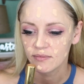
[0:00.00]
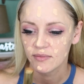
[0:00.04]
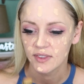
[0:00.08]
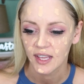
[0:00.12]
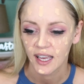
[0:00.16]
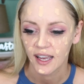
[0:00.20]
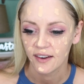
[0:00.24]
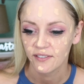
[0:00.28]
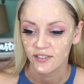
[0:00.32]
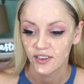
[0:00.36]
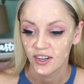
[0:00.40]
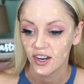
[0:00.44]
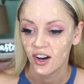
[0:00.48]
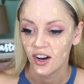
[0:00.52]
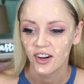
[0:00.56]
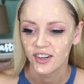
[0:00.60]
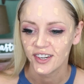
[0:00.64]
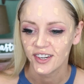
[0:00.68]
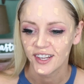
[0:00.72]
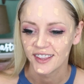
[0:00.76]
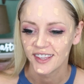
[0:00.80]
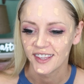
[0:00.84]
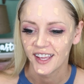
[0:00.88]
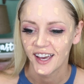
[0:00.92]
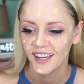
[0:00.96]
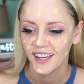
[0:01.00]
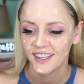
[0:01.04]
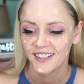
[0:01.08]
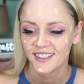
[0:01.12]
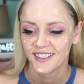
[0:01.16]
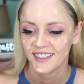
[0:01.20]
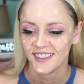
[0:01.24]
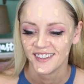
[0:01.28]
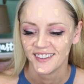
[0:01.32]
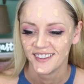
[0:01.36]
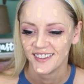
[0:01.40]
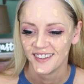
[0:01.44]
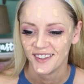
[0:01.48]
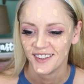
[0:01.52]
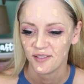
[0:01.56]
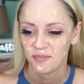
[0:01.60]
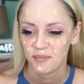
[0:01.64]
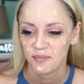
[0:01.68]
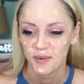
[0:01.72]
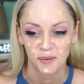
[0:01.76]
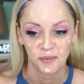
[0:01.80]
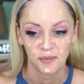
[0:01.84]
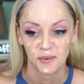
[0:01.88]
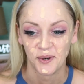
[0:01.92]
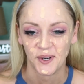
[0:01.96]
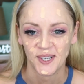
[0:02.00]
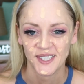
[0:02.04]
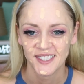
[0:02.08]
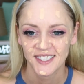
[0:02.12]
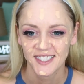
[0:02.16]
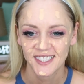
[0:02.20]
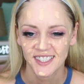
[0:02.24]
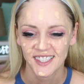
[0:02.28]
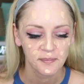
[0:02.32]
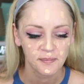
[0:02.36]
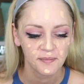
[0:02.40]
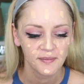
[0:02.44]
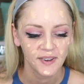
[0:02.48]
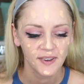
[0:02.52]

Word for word: They have not done that, but once.